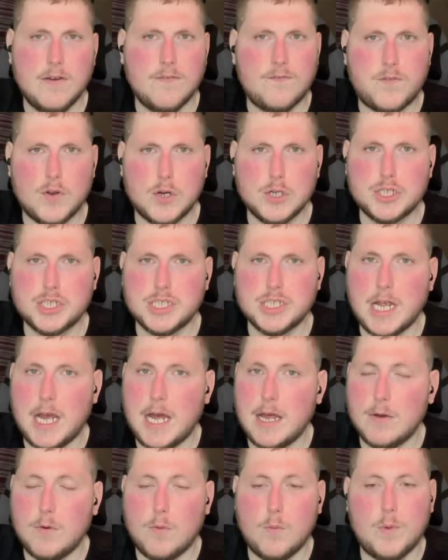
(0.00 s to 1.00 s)
first
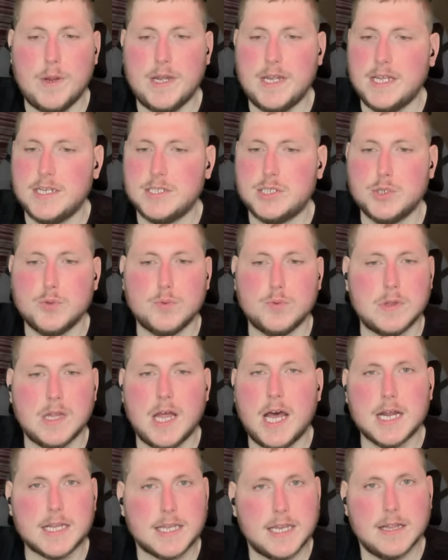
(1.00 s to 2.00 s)
shot, we need you
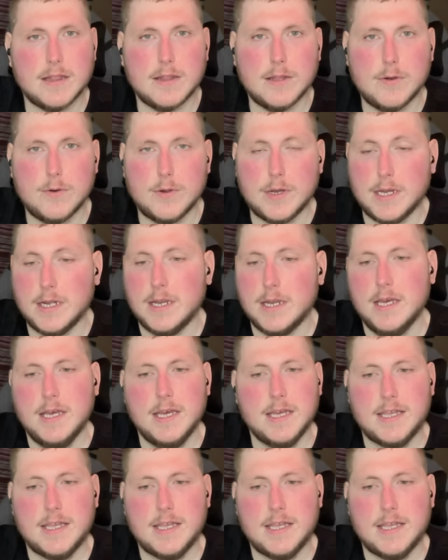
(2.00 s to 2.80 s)
locked and loaded.